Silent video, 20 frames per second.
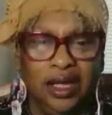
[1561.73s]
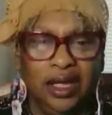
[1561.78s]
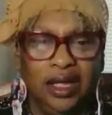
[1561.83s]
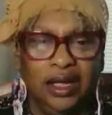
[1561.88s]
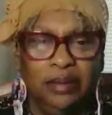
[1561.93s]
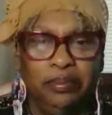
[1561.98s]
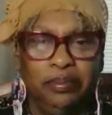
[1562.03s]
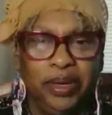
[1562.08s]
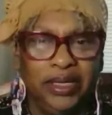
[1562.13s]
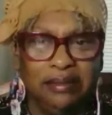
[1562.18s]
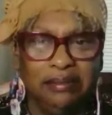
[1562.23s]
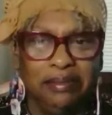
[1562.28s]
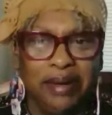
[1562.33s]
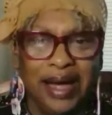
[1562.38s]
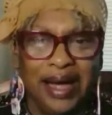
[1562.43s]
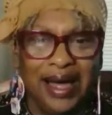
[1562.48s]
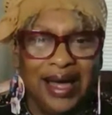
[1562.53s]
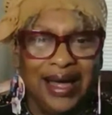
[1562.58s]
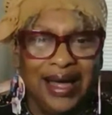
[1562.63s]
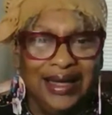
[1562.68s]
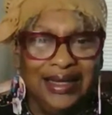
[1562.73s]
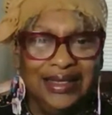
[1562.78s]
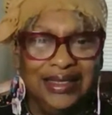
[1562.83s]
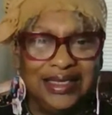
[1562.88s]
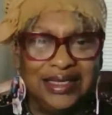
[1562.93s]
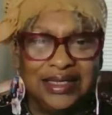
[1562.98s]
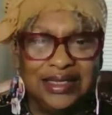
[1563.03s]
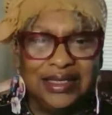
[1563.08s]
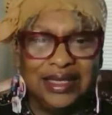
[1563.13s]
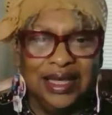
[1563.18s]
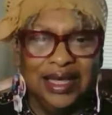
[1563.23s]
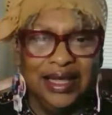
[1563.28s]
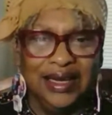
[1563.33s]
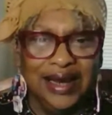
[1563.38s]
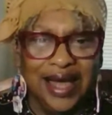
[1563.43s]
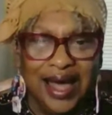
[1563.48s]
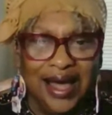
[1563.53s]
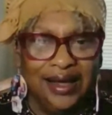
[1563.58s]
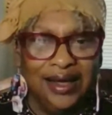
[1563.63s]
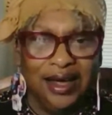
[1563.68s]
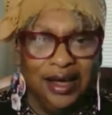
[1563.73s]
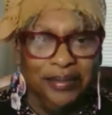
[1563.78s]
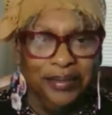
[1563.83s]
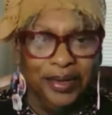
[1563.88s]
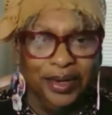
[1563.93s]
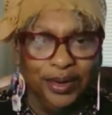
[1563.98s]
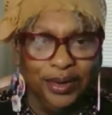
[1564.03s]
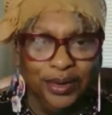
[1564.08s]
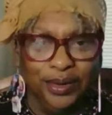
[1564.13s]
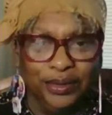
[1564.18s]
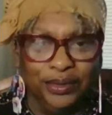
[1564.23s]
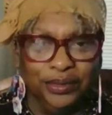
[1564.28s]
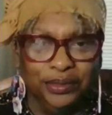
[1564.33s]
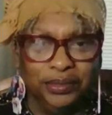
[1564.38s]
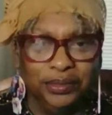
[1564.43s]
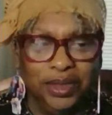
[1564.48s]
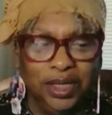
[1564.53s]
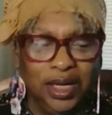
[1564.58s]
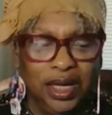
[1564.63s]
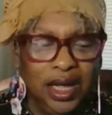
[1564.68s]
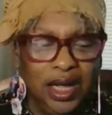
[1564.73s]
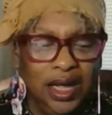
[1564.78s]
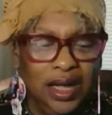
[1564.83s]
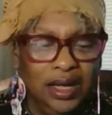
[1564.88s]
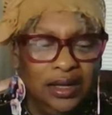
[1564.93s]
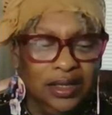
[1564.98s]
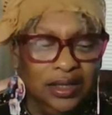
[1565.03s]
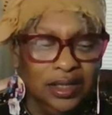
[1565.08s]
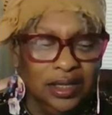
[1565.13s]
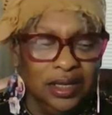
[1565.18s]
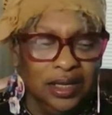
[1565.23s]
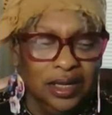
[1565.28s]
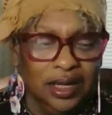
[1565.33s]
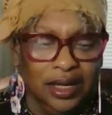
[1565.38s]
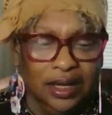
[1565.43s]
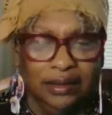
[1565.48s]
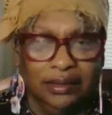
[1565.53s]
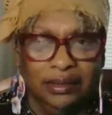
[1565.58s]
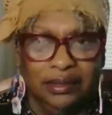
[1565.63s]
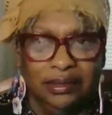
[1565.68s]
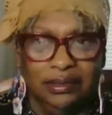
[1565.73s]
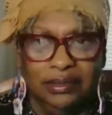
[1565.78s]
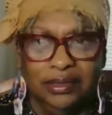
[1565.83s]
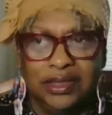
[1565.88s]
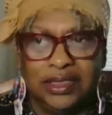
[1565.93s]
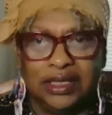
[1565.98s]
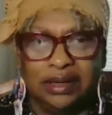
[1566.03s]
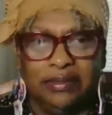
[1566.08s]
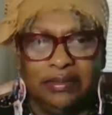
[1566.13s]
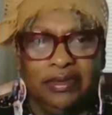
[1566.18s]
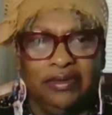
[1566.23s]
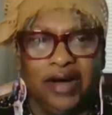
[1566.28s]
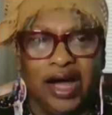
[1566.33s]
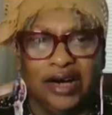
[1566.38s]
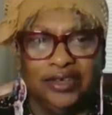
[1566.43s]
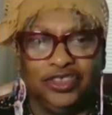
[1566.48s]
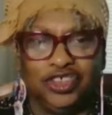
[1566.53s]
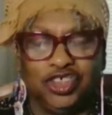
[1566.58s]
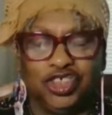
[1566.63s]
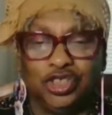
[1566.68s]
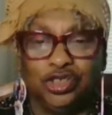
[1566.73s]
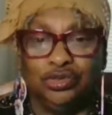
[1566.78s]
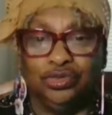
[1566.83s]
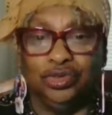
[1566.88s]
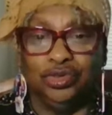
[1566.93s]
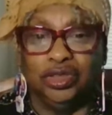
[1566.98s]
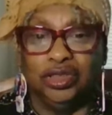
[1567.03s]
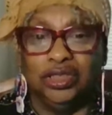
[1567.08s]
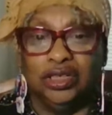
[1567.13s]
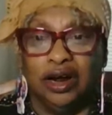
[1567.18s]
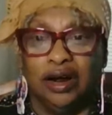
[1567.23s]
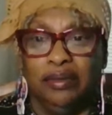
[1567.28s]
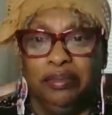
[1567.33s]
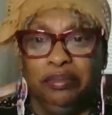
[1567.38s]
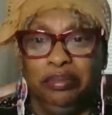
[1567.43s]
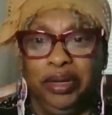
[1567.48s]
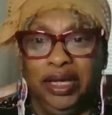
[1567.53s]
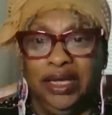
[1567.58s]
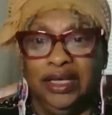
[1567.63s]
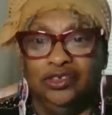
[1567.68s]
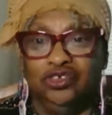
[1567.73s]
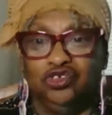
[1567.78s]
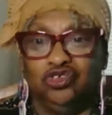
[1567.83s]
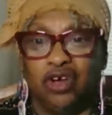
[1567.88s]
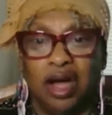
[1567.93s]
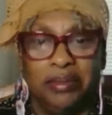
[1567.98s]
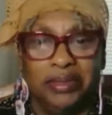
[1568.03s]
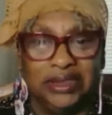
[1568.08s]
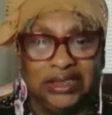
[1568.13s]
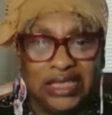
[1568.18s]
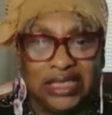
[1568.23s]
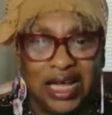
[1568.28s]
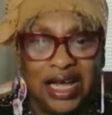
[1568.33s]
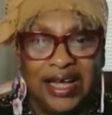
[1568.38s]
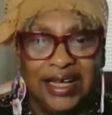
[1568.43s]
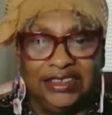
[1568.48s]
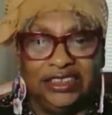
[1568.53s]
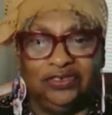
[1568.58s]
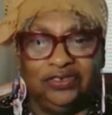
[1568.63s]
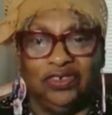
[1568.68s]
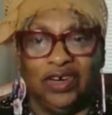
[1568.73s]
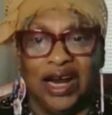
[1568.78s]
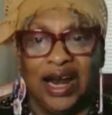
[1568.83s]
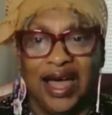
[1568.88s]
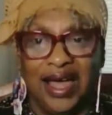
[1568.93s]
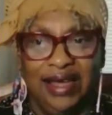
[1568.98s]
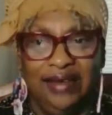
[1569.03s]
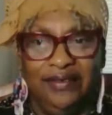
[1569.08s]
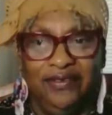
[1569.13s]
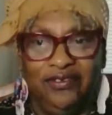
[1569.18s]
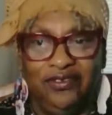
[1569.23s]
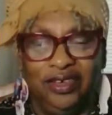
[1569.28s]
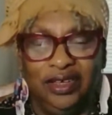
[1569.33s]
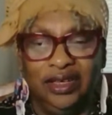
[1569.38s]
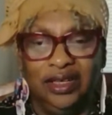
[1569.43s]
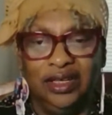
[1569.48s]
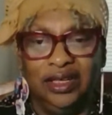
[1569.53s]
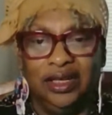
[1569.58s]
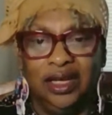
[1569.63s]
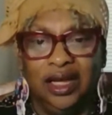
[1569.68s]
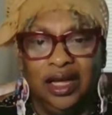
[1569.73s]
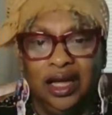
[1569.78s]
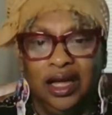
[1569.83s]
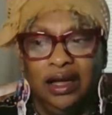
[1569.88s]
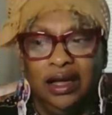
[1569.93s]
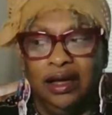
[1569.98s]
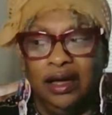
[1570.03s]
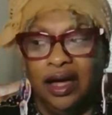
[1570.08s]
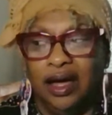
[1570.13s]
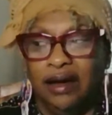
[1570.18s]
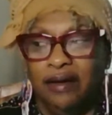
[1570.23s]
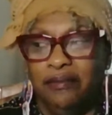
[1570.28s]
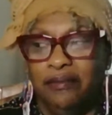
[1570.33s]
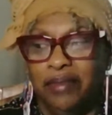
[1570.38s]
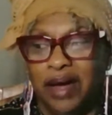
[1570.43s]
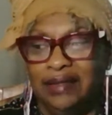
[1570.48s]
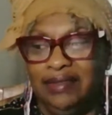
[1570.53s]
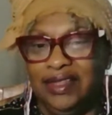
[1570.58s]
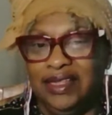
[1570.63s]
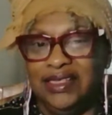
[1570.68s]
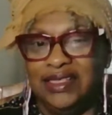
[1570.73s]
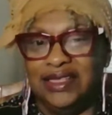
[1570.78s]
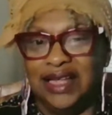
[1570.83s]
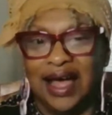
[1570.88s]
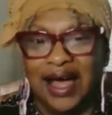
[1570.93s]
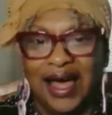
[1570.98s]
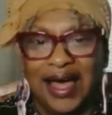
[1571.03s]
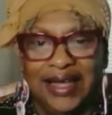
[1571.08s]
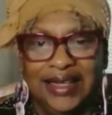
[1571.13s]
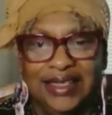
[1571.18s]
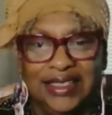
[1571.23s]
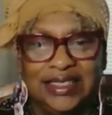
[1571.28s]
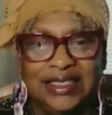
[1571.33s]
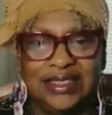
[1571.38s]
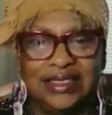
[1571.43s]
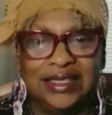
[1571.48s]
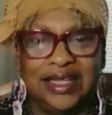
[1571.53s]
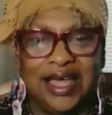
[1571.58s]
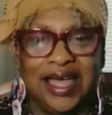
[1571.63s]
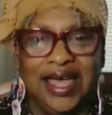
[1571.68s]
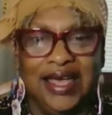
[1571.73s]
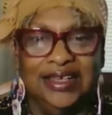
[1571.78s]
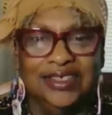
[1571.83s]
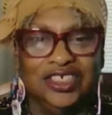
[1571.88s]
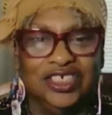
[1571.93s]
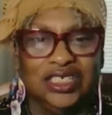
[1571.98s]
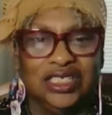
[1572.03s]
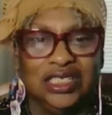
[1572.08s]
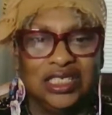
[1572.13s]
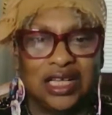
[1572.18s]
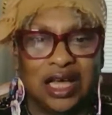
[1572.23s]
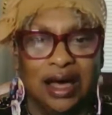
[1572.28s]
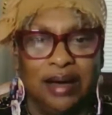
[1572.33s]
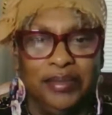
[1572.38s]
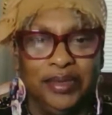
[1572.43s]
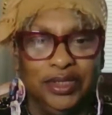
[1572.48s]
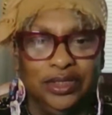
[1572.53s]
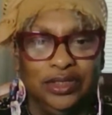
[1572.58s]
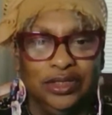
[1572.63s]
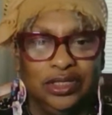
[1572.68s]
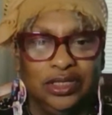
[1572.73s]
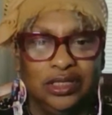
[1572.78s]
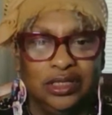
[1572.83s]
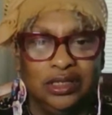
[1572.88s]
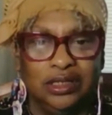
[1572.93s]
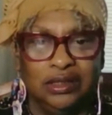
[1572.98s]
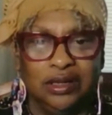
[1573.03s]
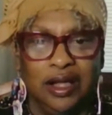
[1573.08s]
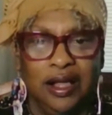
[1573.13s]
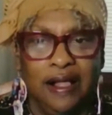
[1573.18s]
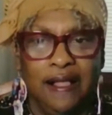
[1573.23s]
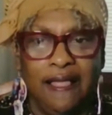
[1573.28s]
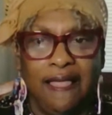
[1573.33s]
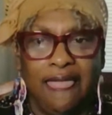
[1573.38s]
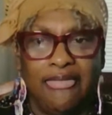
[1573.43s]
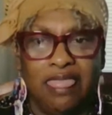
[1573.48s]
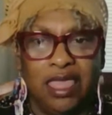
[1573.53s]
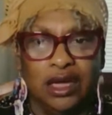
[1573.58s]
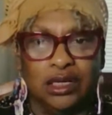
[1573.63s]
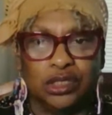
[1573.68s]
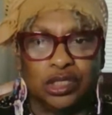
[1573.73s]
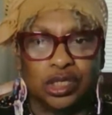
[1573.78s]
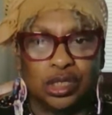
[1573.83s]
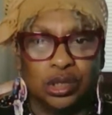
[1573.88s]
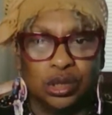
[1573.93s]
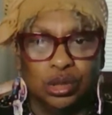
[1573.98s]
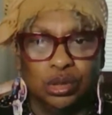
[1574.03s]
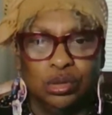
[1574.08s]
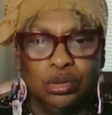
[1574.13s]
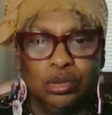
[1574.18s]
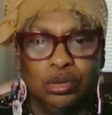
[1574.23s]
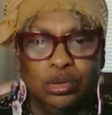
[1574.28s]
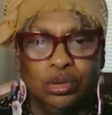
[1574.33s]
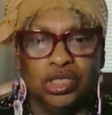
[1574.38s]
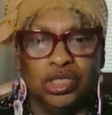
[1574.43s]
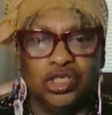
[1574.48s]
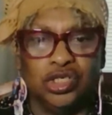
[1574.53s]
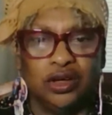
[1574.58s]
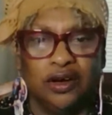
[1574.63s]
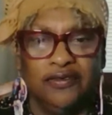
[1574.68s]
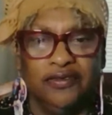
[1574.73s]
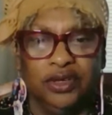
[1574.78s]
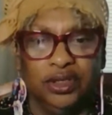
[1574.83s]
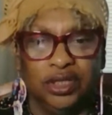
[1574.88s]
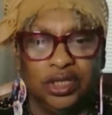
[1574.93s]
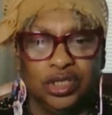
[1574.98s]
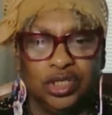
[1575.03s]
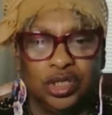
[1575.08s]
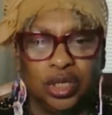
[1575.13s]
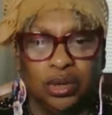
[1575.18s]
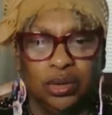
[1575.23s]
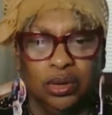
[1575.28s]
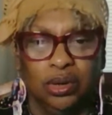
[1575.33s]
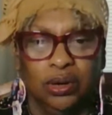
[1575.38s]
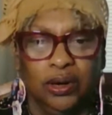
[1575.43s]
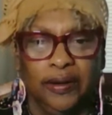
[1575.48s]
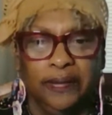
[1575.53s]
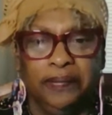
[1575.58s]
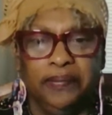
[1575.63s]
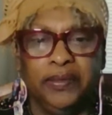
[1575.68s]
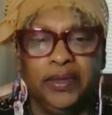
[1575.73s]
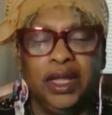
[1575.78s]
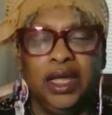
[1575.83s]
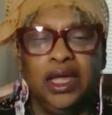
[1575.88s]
picked up by ICE and not coming home. Some of our children are being traumatized for life, by these ICE agents coming to their schools and so forth and so on.